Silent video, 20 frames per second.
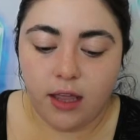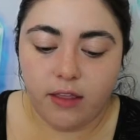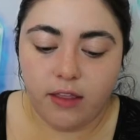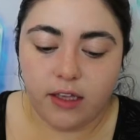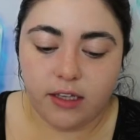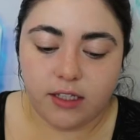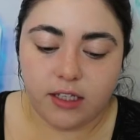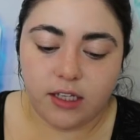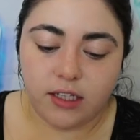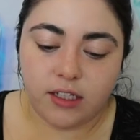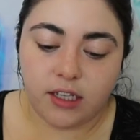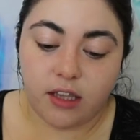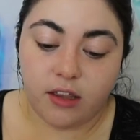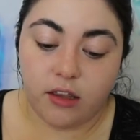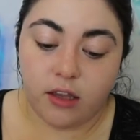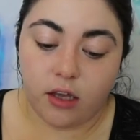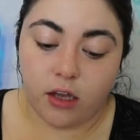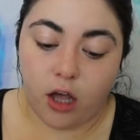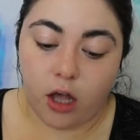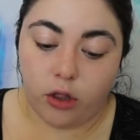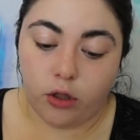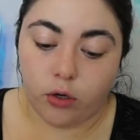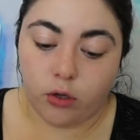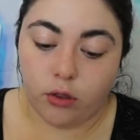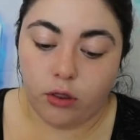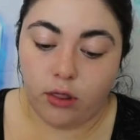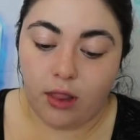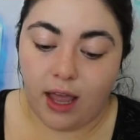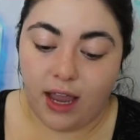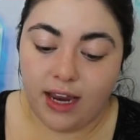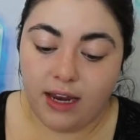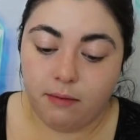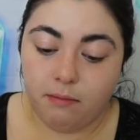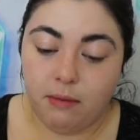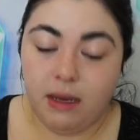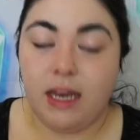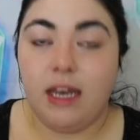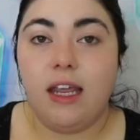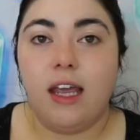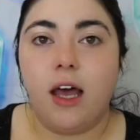This is in the color Light
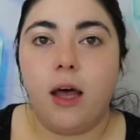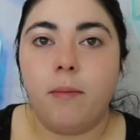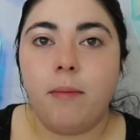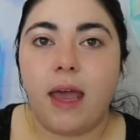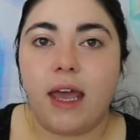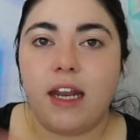Medium,